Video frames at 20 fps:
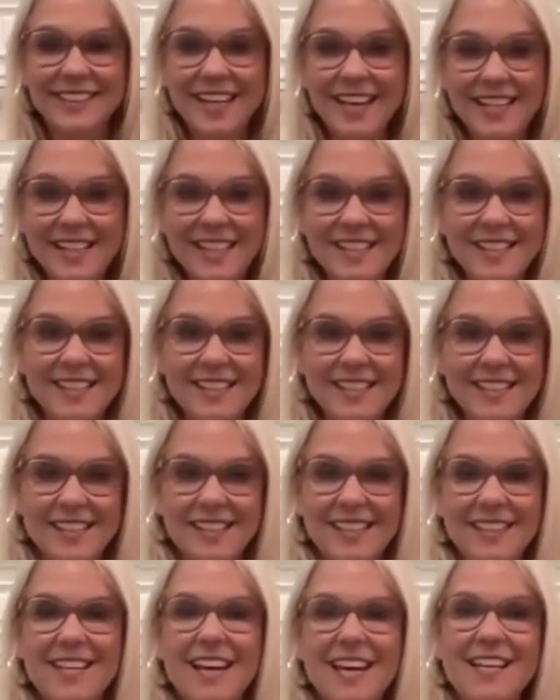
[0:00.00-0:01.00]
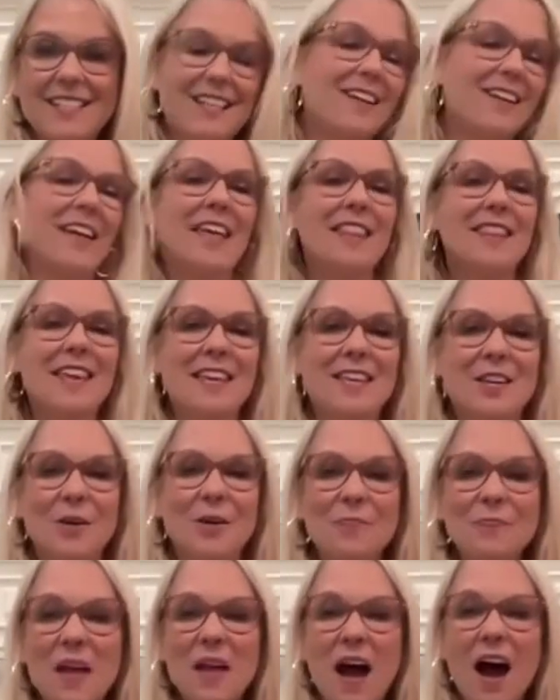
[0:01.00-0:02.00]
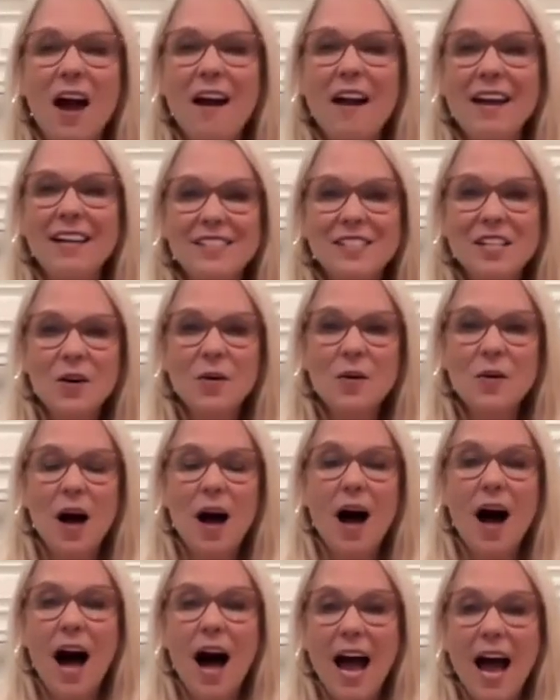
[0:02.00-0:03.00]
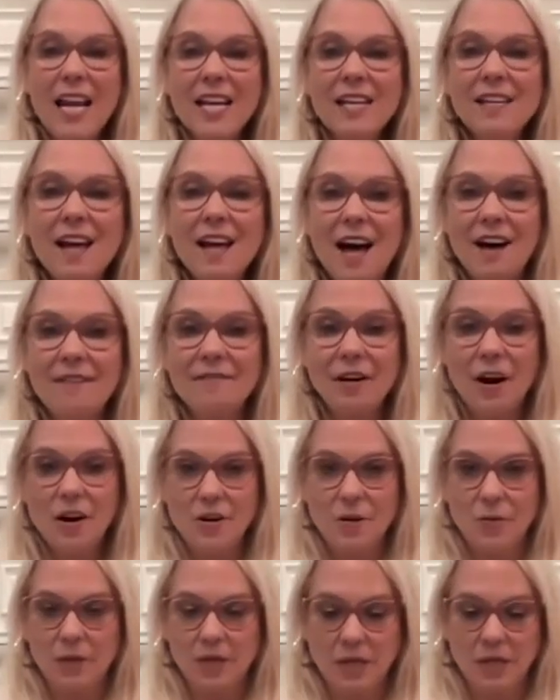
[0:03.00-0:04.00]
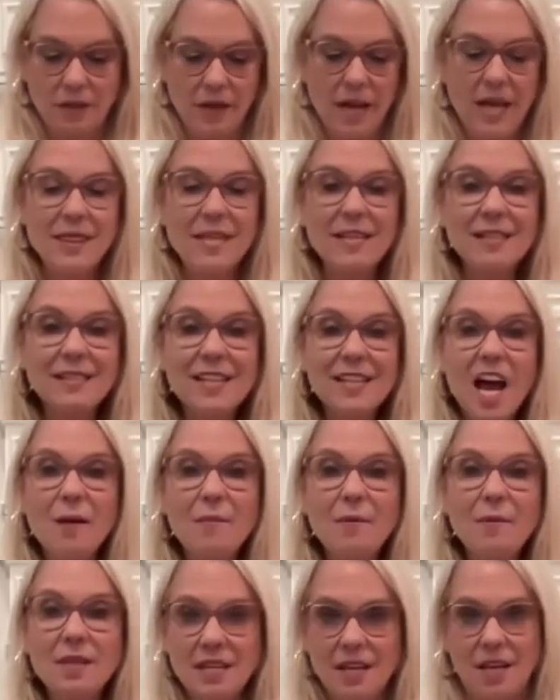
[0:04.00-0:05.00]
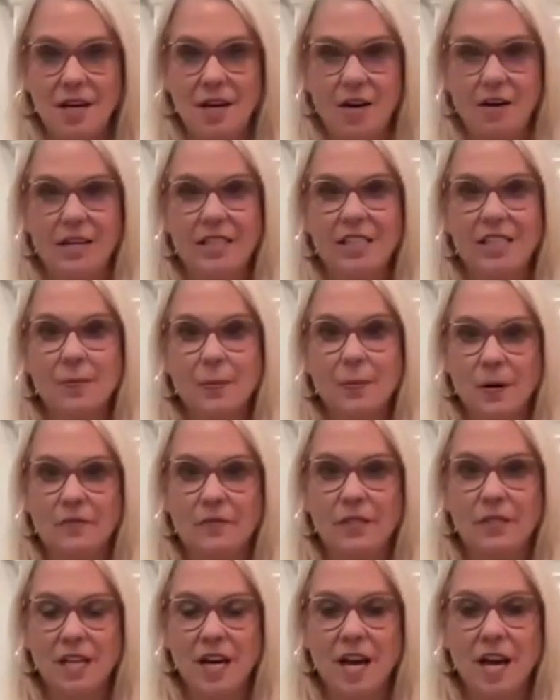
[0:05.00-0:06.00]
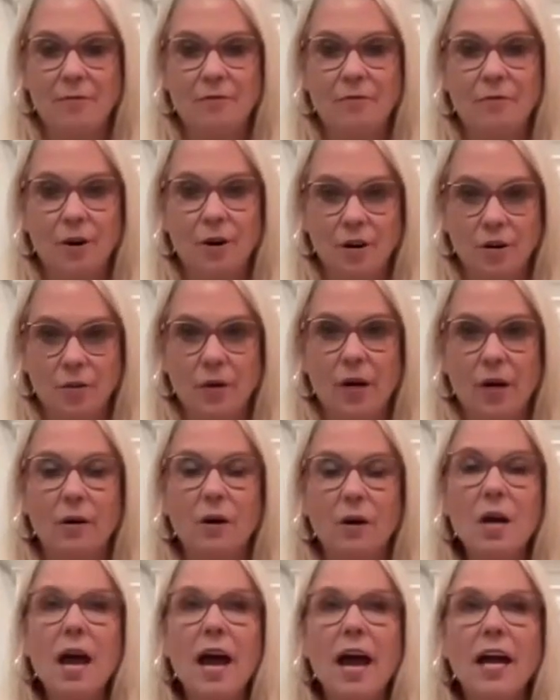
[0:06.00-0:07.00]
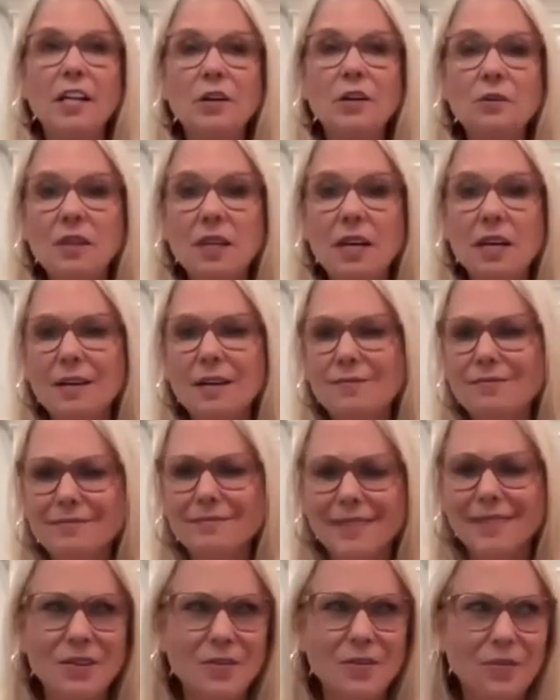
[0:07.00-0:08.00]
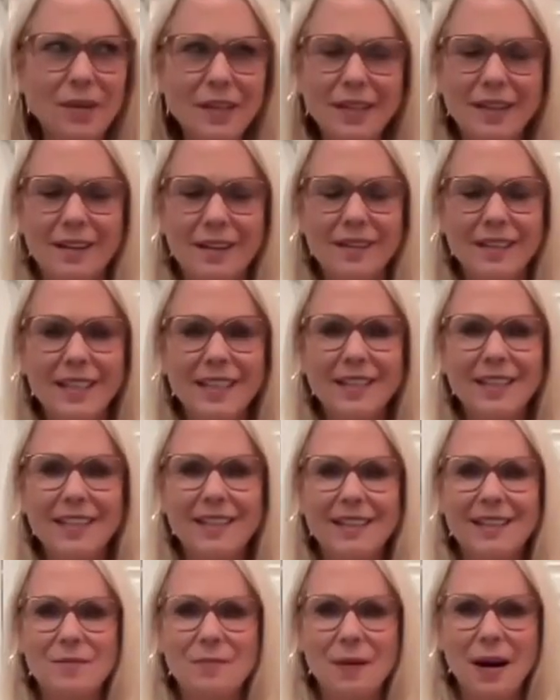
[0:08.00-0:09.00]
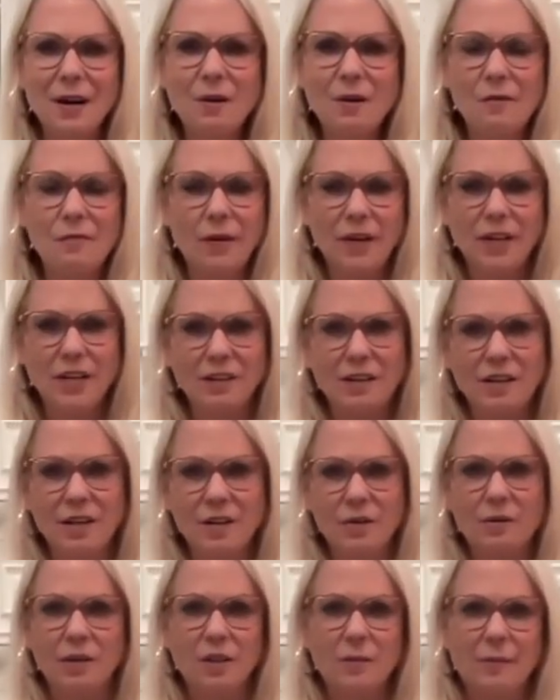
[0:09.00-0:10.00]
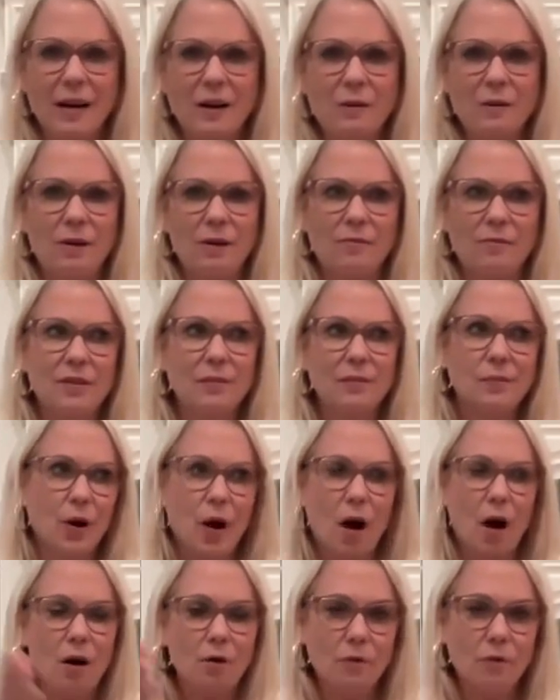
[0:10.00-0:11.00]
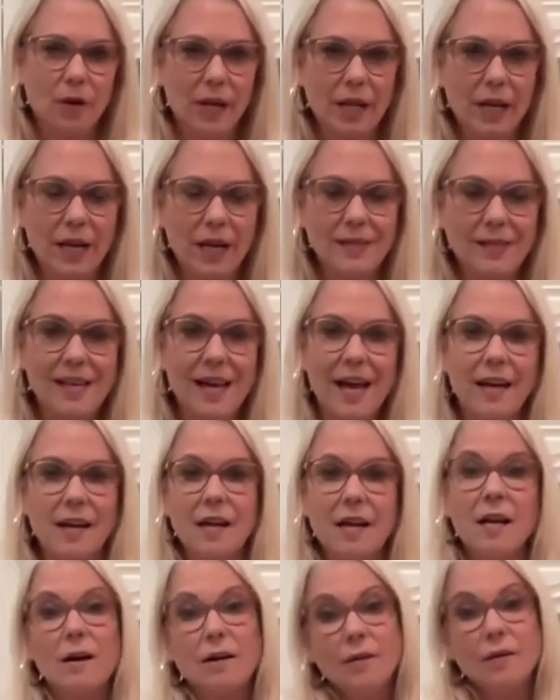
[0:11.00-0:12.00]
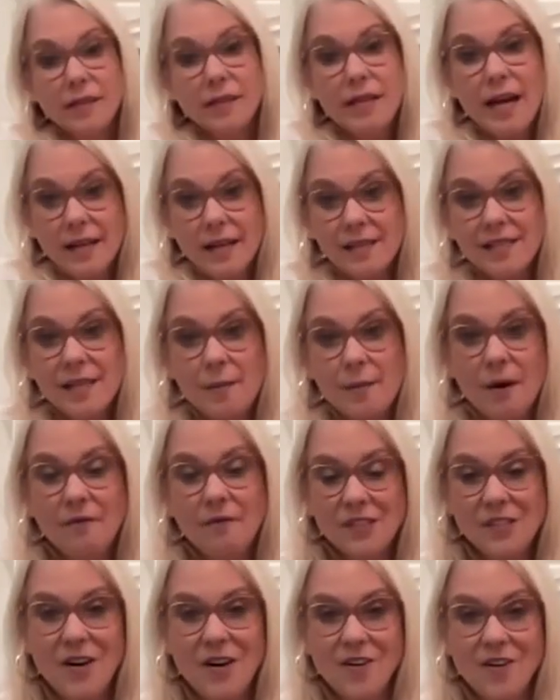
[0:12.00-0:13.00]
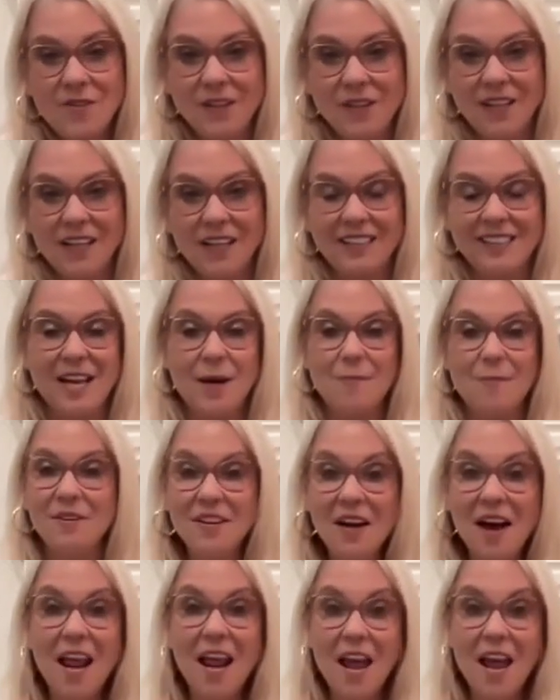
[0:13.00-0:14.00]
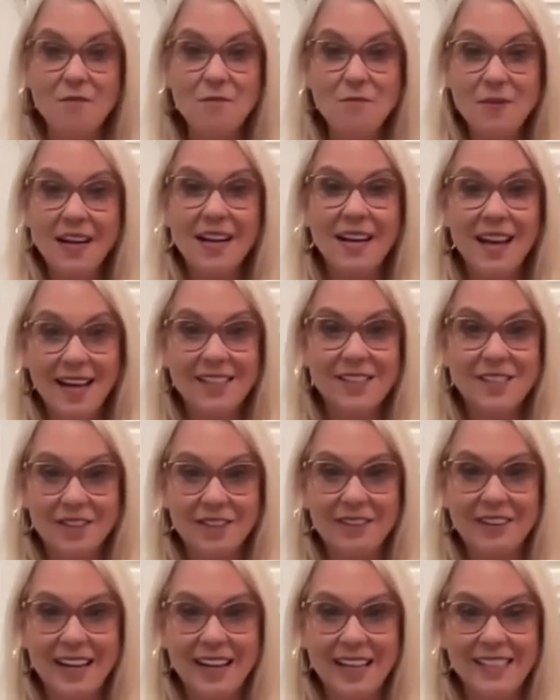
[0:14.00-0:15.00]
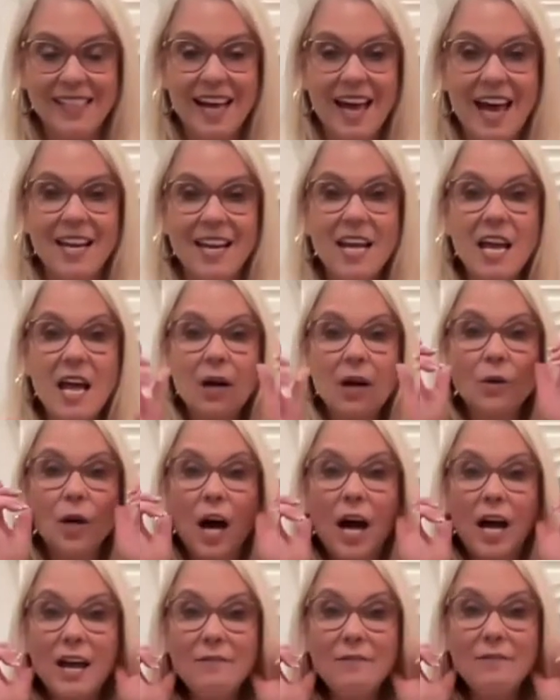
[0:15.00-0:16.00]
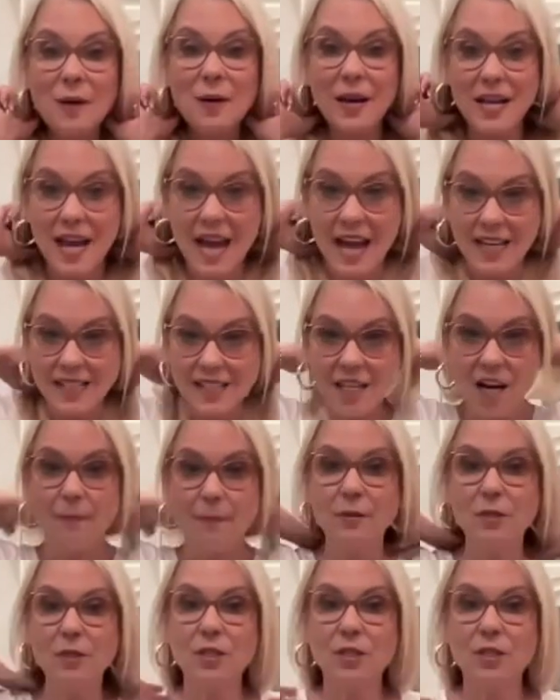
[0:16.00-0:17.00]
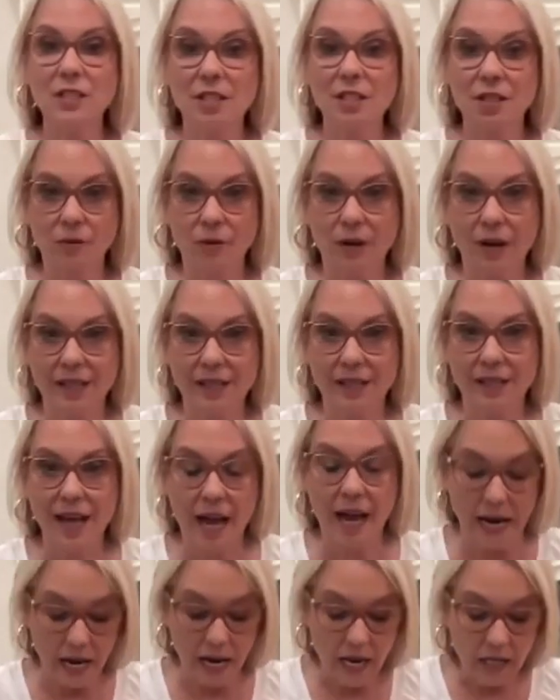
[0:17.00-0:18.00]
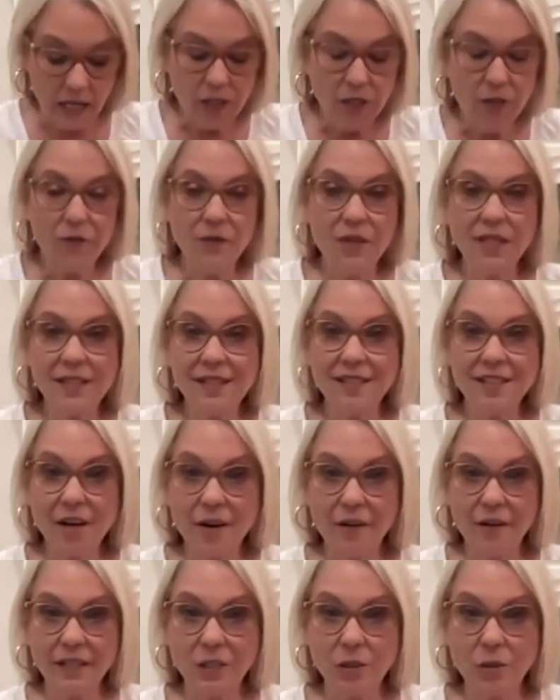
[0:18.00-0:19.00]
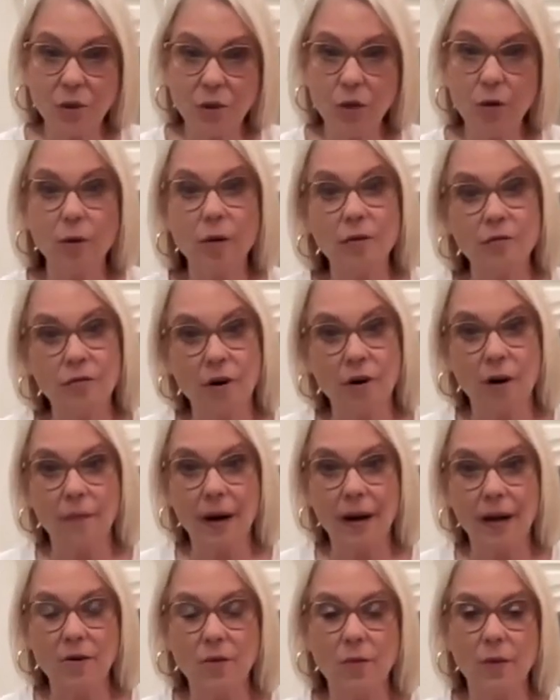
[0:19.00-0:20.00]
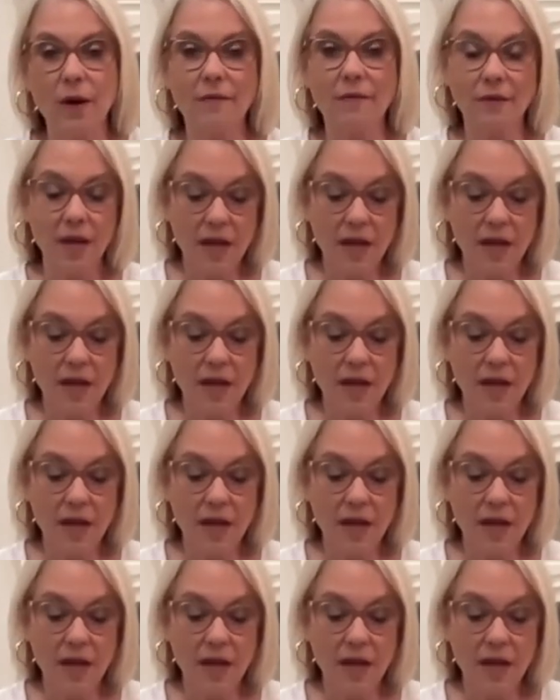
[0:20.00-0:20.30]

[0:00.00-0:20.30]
Yes? Yes? Okay, thank you. All right, so I love our grill, and this time of the year is the perfect time for a grill. And you think, grill in the microwave? What do you need a grill in the microwave? We're all grilling outside. Yeah, some of us are grilling outside, but not everybody has a grill outside. Not everybody has the opportunity to grill outside. So this is our indoor grill for our microwave.